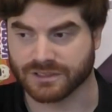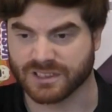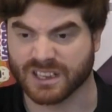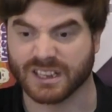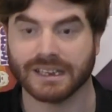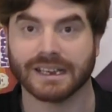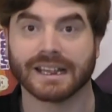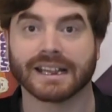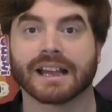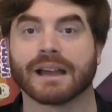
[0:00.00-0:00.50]

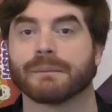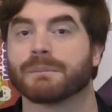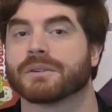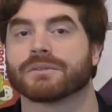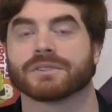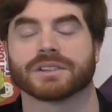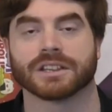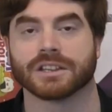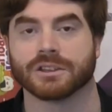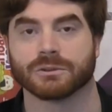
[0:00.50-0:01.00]
link up
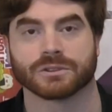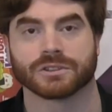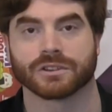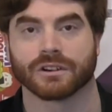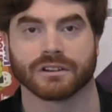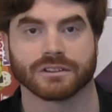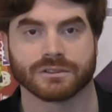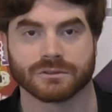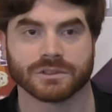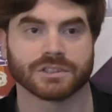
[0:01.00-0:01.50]
everything you were
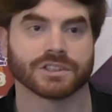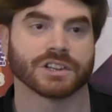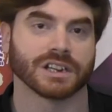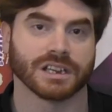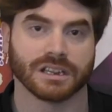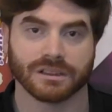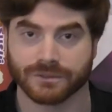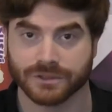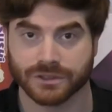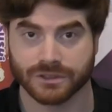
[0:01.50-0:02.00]
trying to
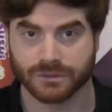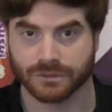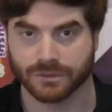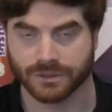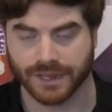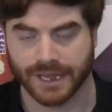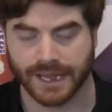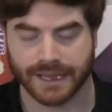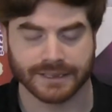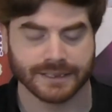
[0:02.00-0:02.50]
achieve and do all
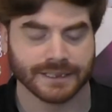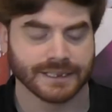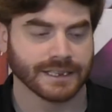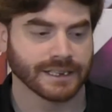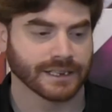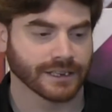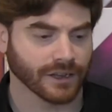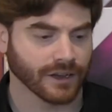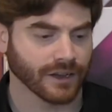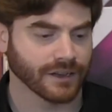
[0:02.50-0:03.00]
that
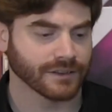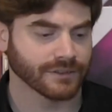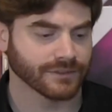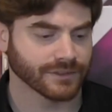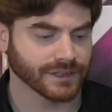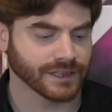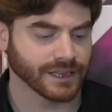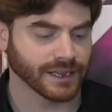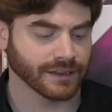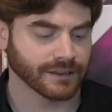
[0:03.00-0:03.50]
kind of
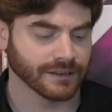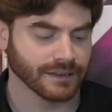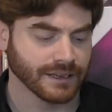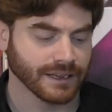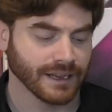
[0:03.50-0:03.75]
thing.